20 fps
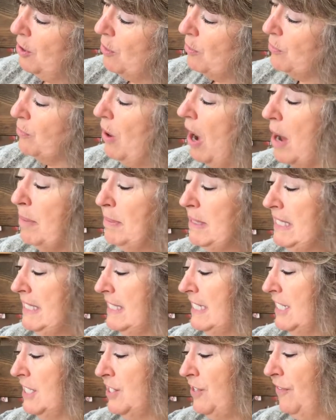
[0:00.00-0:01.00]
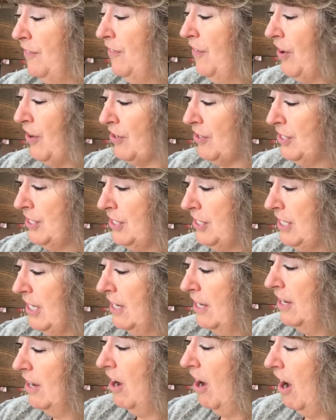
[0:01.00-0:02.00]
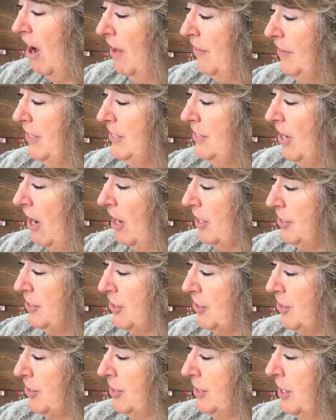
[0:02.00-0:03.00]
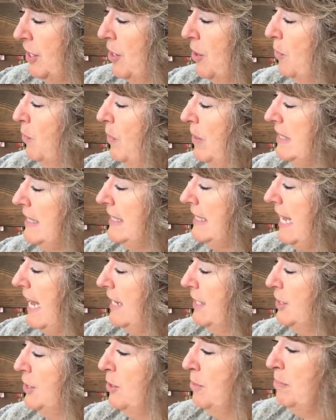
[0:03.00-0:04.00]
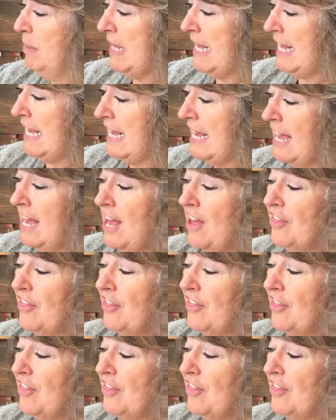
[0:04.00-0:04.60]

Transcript: Robinson's first on the Dodgers was said to be